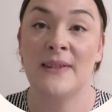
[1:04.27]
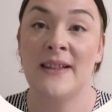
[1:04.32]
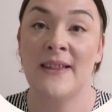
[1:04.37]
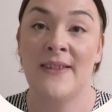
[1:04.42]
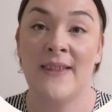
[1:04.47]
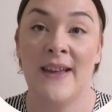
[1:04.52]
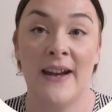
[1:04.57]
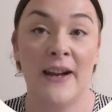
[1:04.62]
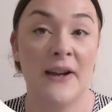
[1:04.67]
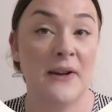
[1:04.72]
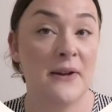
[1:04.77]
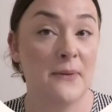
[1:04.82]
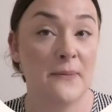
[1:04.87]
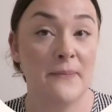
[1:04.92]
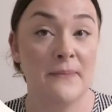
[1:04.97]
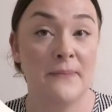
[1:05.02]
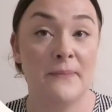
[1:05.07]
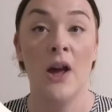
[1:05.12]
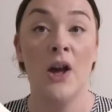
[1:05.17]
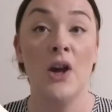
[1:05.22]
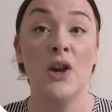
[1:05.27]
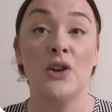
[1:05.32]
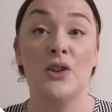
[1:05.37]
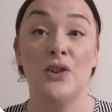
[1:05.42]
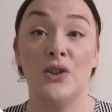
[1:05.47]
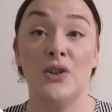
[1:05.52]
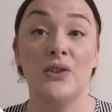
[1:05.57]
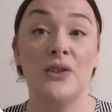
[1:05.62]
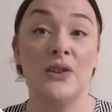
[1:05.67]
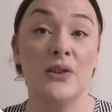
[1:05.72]
synthetic?
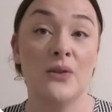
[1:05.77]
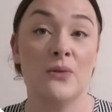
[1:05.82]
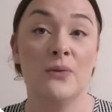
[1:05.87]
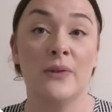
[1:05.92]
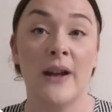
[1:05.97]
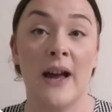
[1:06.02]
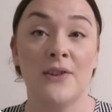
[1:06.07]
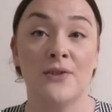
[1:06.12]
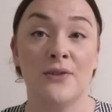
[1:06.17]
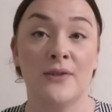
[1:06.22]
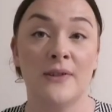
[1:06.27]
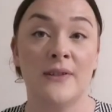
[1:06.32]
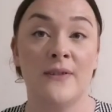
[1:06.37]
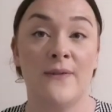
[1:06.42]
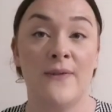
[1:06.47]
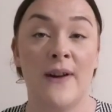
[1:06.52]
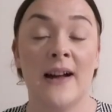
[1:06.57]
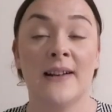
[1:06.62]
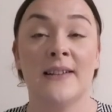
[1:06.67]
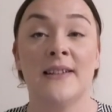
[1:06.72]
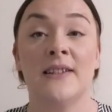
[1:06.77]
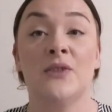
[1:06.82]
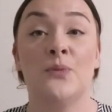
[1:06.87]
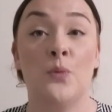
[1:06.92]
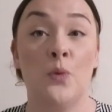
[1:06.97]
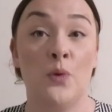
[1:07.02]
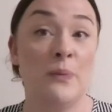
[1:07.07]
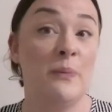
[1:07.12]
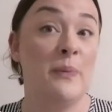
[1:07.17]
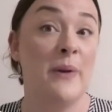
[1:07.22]
Using all natural
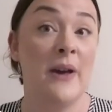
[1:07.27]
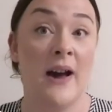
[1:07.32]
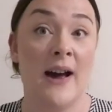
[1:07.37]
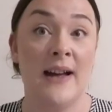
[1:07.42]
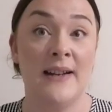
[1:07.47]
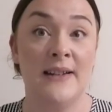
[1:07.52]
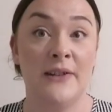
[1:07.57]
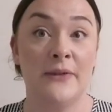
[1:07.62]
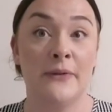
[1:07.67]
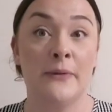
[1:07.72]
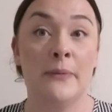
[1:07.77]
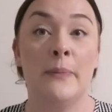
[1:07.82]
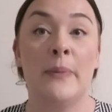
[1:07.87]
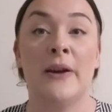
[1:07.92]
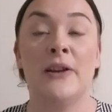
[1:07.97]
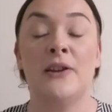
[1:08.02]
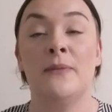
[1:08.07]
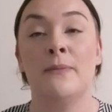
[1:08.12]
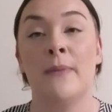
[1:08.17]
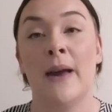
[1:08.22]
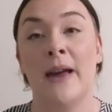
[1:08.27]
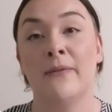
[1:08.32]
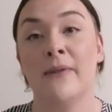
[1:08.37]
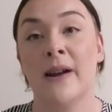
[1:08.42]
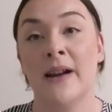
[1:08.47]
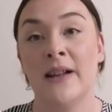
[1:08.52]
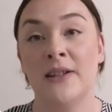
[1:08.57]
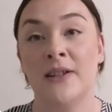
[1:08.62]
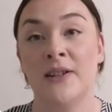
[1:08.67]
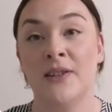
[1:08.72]
surfactants would be ideal, but you may
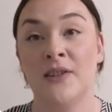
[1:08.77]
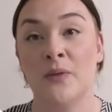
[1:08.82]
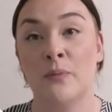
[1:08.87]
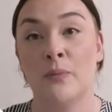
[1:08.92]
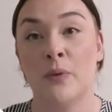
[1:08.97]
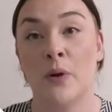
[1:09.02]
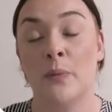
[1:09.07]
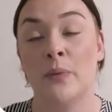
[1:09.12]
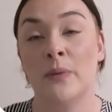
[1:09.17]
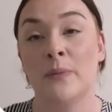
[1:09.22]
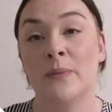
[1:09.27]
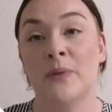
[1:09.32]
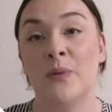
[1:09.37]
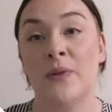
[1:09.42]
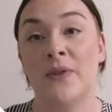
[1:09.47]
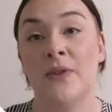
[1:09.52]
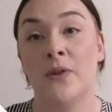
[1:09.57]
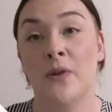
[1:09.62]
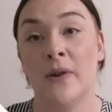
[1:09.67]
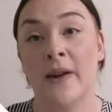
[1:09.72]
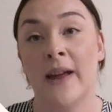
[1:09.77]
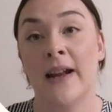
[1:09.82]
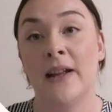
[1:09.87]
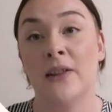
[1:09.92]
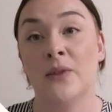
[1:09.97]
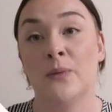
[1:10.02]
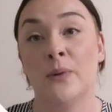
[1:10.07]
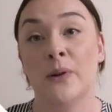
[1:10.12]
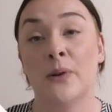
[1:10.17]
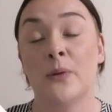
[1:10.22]
run into some problems with not
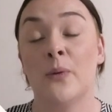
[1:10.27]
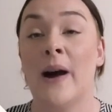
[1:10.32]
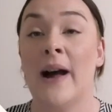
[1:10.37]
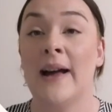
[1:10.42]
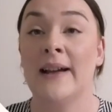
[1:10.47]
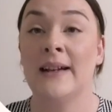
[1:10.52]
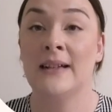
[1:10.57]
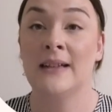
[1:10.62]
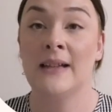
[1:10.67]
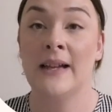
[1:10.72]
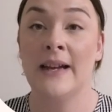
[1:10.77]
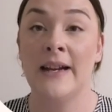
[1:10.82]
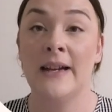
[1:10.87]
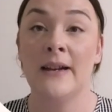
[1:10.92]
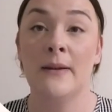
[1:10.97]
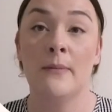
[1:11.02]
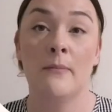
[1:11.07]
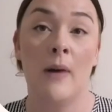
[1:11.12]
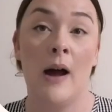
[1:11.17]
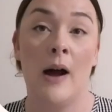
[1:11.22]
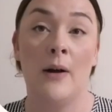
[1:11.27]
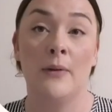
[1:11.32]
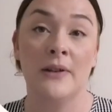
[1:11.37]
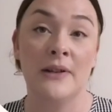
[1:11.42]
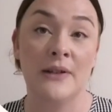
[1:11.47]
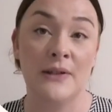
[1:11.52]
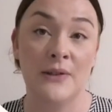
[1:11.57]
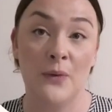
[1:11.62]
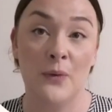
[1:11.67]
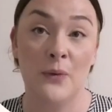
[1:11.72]
getting the required clean,
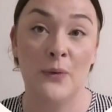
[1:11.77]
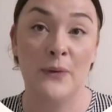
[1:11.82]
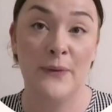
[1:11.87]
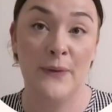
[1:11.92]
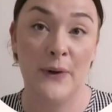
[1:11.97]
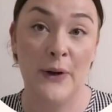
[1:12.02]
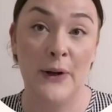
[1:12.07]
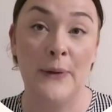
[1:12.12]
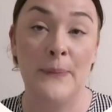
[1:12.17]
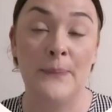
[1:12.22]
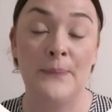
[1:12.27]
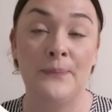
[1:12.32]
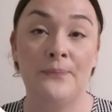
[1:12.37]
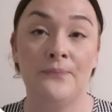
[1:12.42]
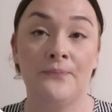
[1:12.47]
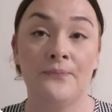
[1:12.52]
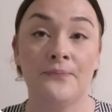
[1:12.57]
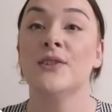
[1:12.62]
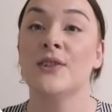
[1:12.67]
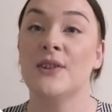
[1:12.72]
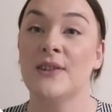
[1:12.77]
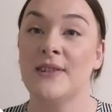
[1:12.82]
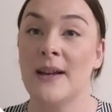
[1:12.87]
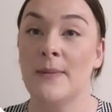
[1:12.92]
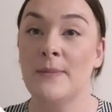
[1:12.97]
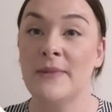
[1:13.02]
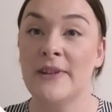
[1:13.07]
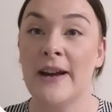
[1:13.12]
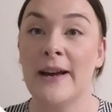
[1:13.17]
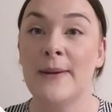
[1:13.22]
mildness or foam. So
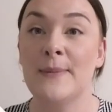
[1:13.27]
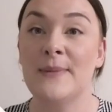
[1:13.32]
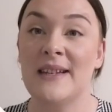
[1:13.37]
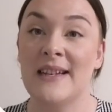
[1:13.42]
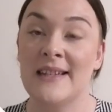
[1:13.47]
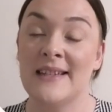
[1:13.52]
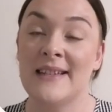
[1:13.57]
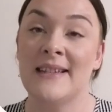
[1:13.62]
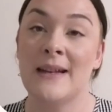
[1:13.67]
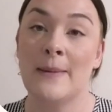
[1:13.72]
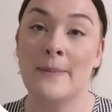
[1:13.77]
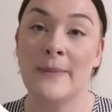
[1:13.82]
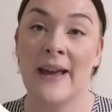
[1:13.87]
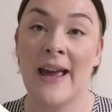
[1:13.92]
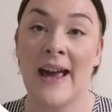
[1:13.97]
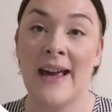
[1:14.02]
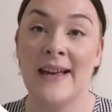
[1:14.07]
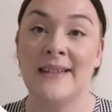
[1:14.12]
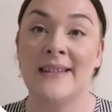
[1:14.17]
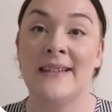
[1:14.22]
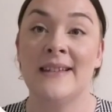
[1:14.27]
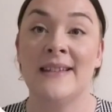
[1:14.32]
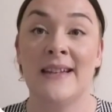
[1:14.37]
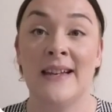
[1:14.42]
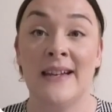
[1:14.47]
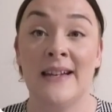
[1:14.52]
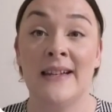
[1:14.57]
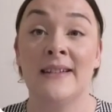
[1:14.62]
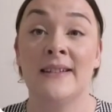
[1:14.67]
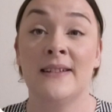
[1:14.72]
sometimes in some cases it
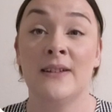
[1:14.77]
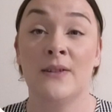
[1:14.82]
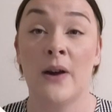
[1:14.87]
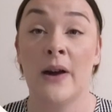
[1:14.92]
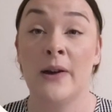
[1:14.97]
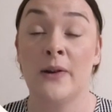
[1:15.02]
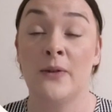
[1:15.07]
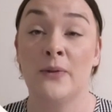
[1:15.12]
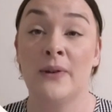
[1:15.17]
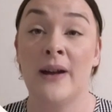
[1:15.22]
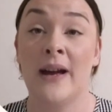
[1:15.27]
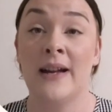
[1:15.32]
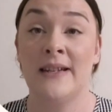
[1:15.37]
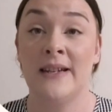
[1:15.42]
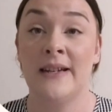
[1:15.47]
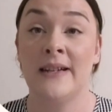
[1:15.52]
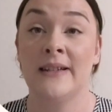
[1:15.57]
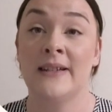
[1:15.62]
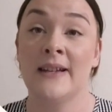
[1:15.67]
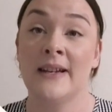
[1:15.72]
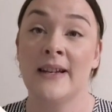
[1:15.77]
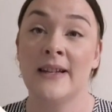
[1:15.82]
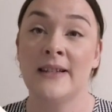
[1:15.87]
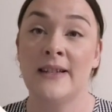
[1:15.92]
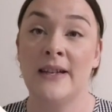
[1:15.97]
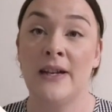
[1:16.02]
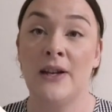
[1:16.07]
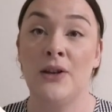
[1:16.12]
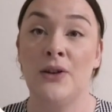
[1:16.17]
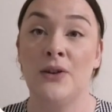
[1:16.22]
is a good idea to
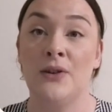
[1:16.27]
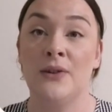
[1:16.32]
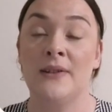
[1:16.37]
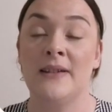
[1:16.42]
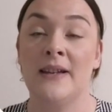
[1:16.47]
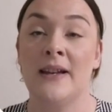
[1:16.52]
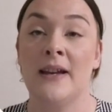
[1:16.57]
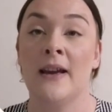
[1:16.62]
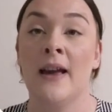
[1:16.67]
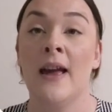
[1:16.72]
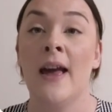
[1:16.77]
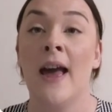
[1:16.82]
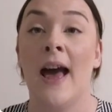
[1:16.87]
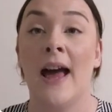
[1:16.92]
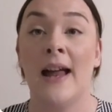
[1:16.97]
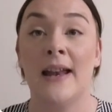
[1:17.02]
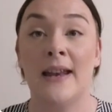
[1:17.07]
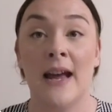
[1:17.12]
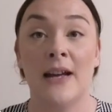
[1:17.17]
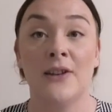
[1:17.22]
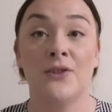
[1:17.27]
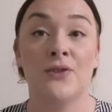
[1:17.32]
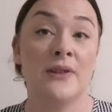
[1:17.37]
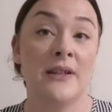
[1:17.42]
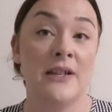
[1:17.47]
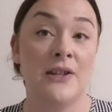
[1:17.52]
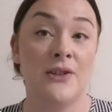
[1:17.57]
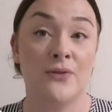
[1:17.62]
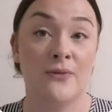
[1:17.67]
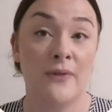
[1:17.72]
consider using a
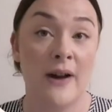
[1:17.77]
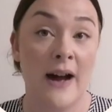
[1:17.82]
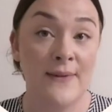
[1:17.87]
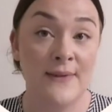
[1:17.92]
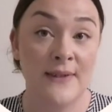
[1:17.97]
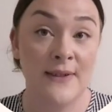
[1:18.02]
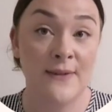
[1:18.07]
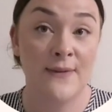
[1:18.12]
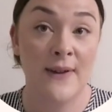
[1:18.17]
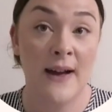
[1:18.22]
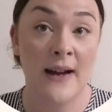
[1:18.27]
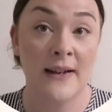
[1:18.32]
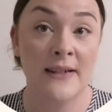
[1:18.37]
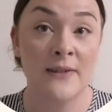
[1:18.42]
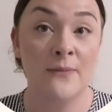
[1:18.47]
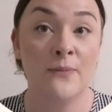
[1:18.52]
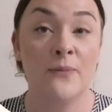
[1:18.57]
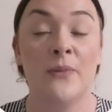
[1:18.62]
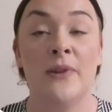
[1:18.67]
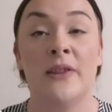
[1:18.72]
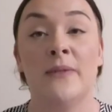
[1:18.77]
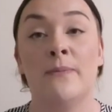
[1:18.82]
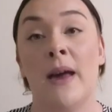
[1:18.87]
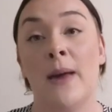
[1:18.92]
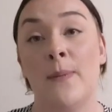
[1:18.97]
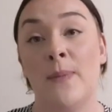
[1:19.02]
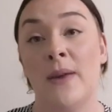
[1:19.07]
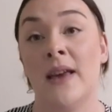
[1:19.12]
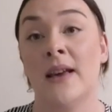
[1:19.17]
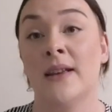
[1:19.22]
naturally derived surfactant with
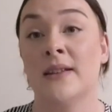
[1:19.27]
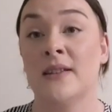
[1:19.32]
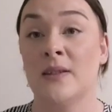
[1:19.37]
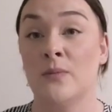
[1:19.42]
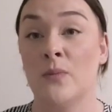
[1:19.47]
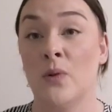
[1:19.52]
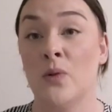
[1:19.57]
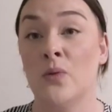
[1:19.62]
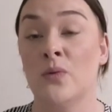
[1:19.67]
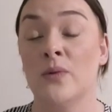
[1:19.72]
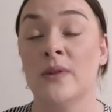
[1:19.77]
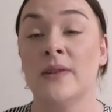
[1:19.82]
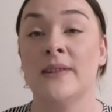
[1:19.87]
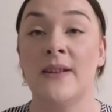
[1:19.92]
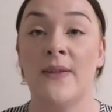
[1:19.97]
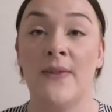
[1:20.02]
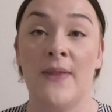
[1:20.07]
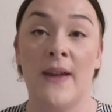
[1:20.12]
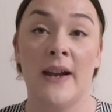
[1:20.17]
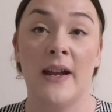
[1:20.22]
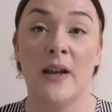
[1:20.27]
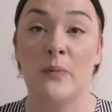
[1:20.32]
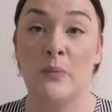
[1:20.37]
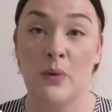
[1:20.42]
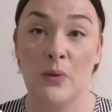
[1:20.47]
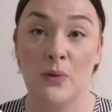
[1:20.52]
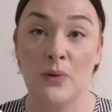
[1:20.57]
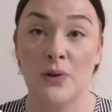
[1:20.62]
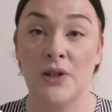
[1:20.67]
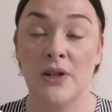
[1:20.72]
maybe a small synthetic
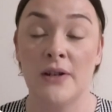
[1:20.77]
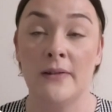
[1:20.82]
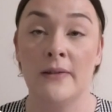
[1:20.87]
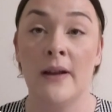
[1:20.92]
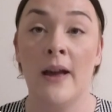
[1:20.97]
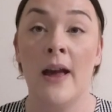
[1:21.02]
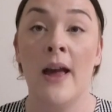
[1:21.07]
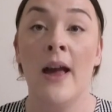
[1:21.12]
portion.